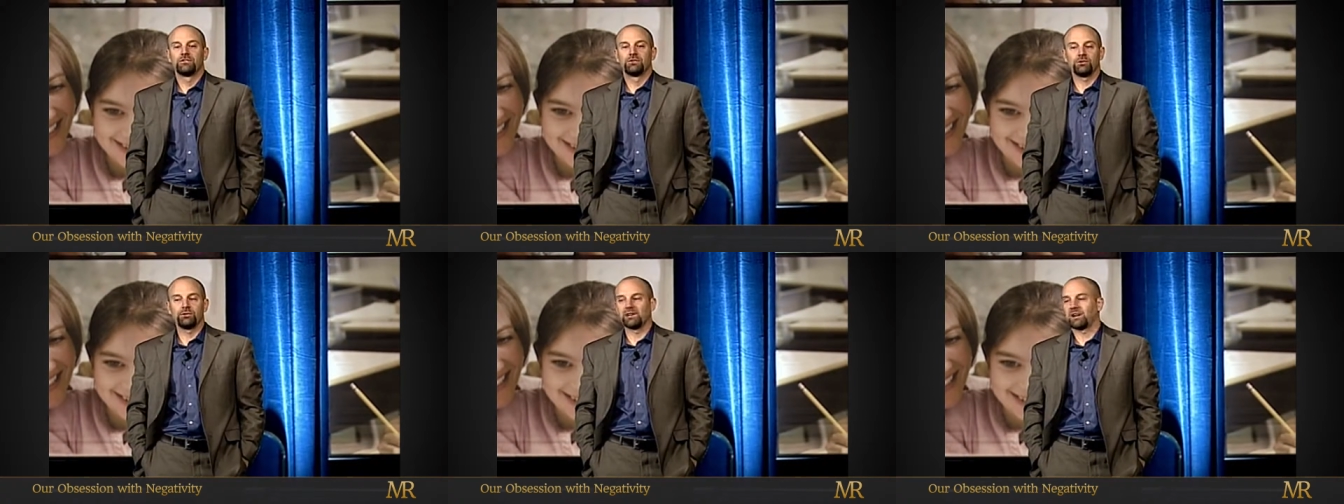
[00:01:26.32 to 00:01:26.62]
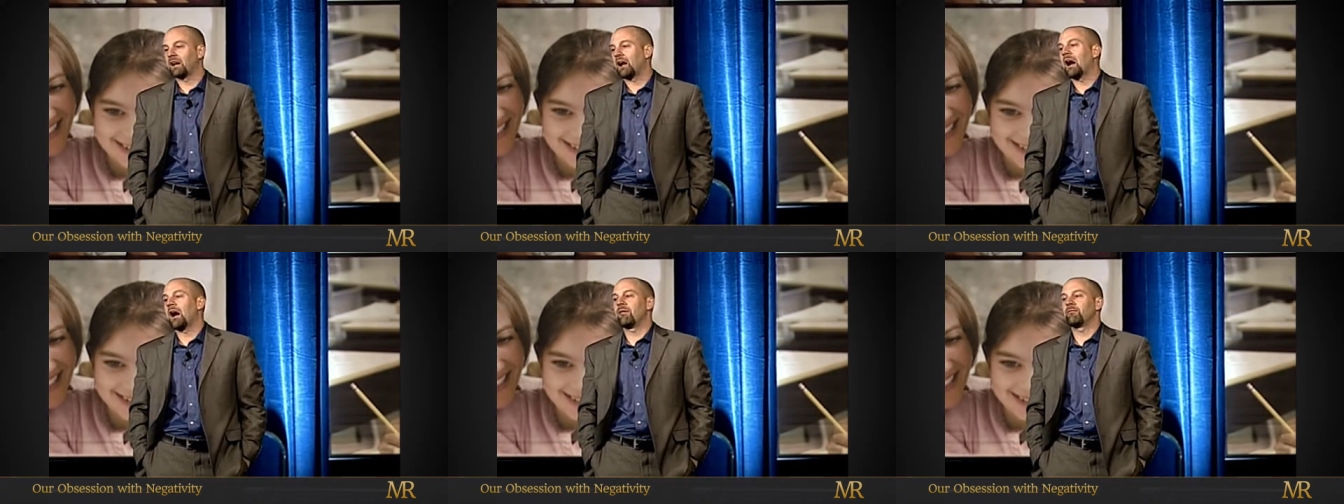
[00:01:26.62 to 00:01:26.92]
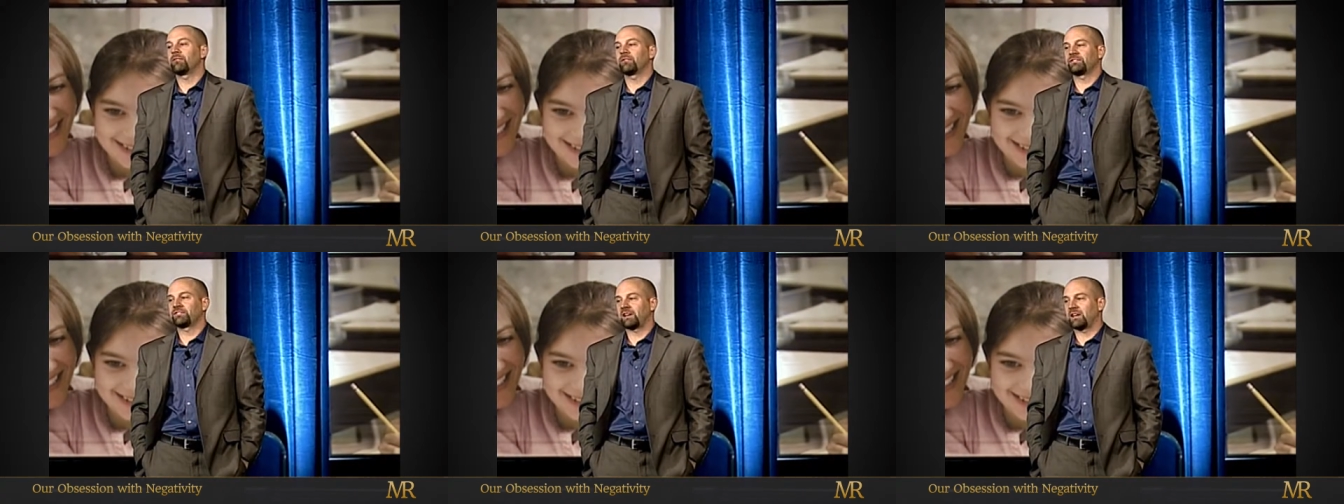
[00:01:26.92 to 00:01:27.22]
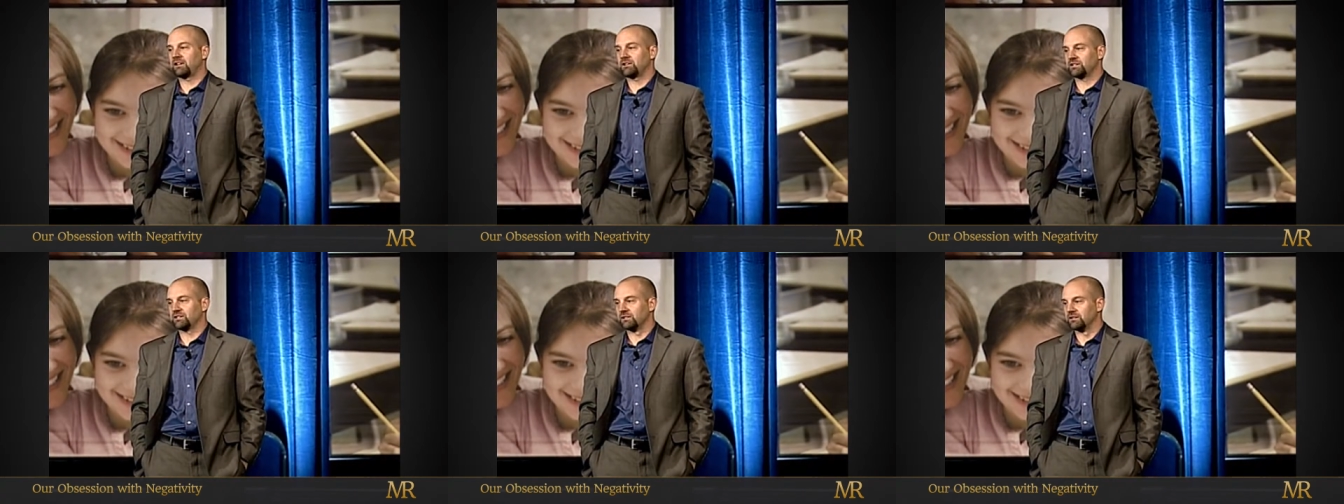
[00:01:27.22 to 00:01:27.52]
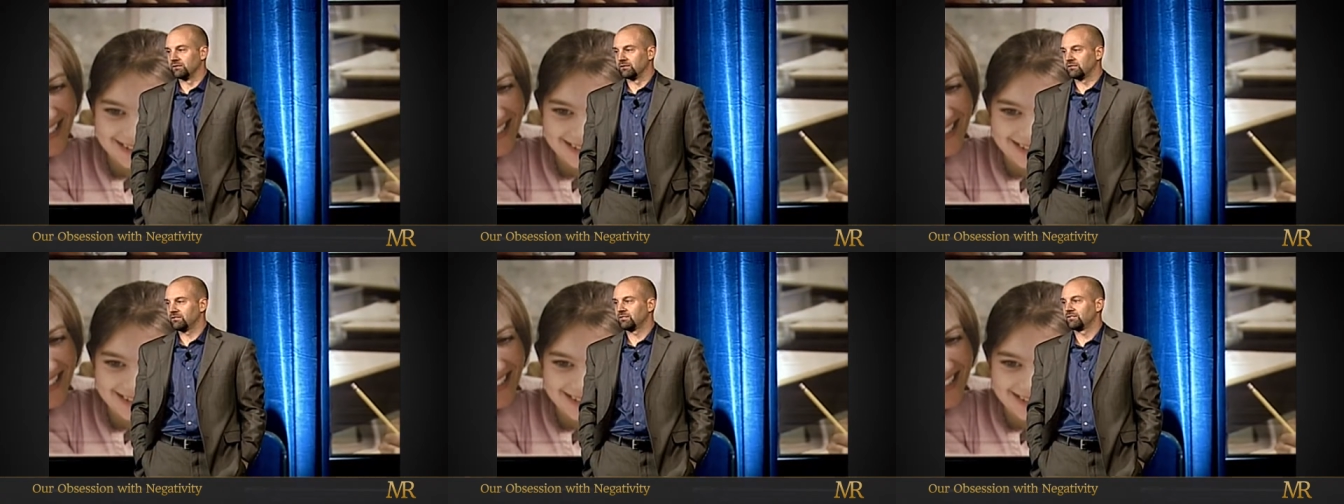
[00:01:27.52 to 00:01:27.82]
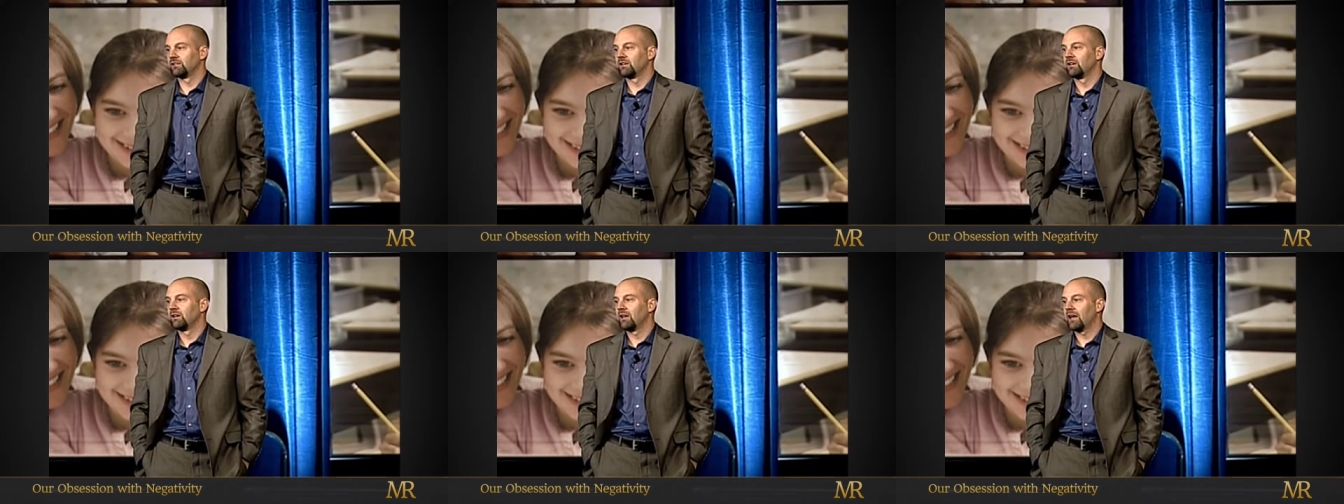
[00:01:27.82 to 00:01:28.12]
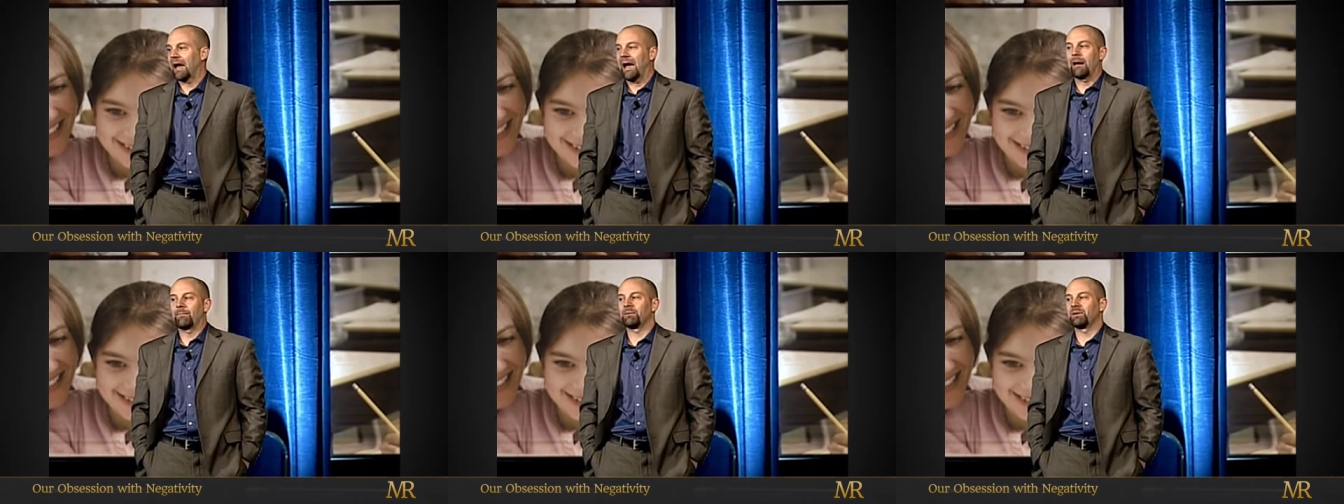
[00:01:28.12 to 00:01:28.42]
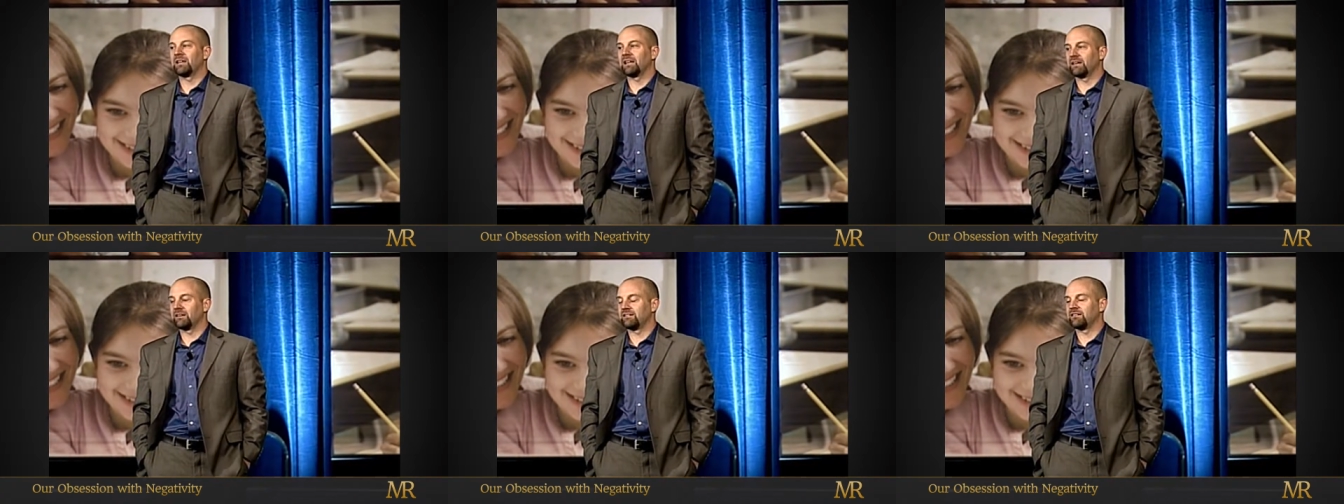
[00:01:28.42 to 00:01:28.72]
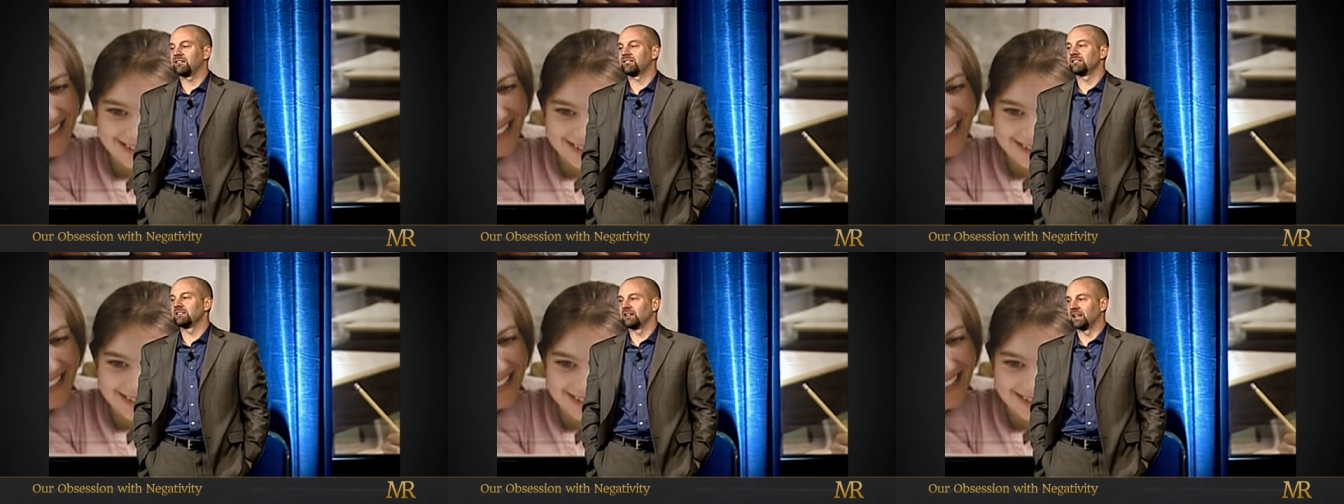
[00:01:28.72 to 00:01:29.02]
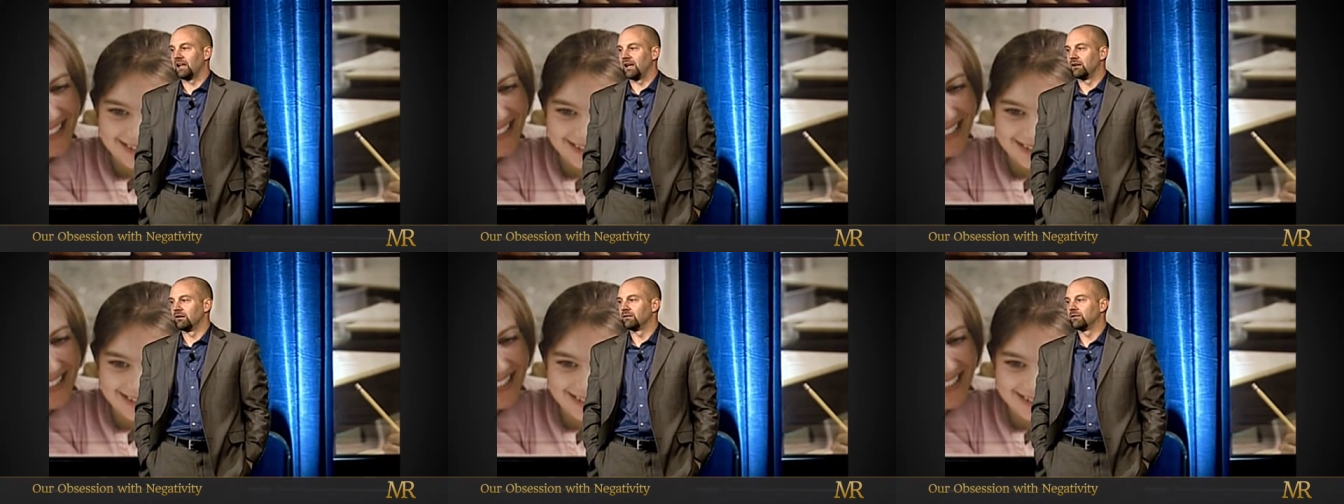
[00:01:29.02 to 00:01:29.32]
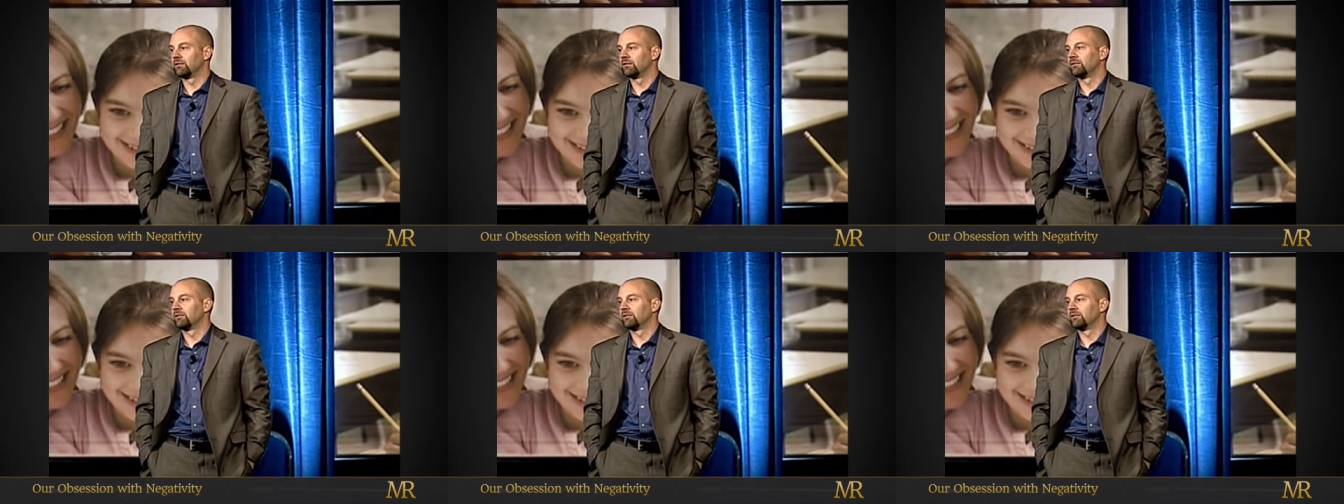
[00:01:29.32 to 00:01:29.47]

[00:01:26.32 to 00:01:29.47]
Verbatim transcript: to the conversations happening at Disneyland.